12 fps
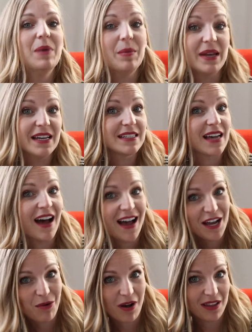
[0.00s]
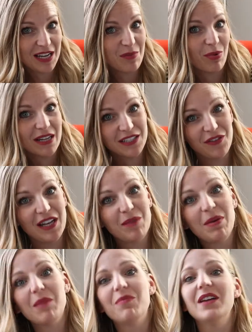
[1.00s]
Biiby is a high quality
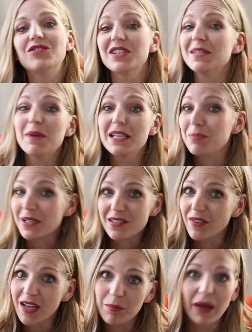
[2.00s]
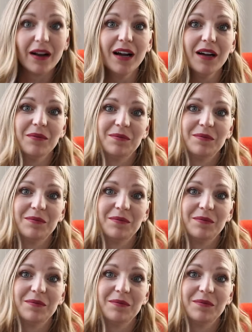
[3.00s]
breastfeeding bib that just makes breastfeeding better.